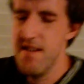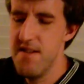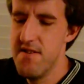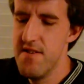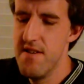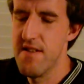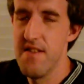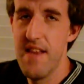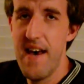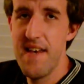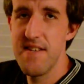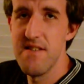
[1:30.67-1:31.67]
It should
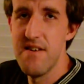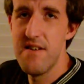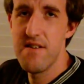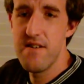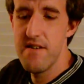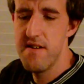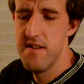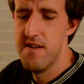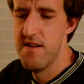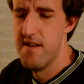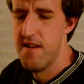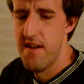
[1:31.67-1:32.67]
last longer.
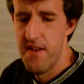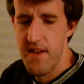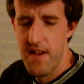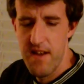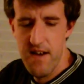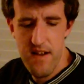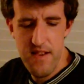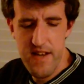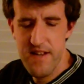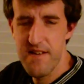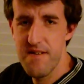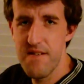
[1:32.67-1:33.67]

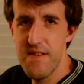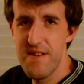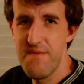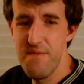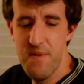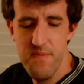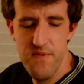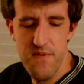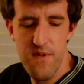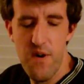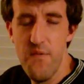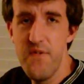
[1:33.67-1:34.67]
Like when
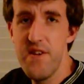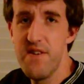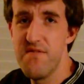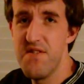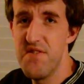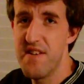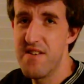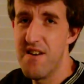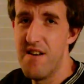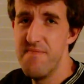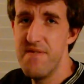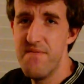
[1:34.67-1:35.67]
people, hopefully you don't use it on
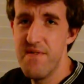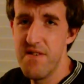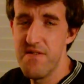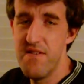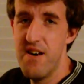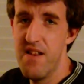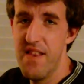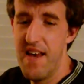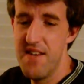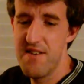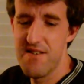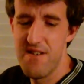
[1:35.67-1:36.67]
carpet. We don't know how it
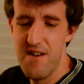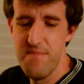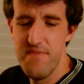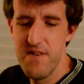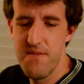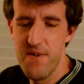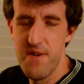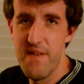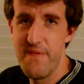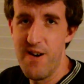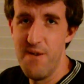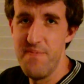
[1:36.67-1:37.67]
lasts on carpet. We don't
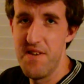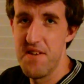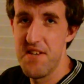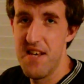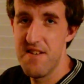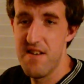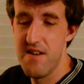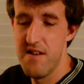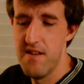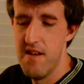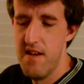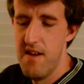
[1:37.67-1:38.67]
have carpet to test it on.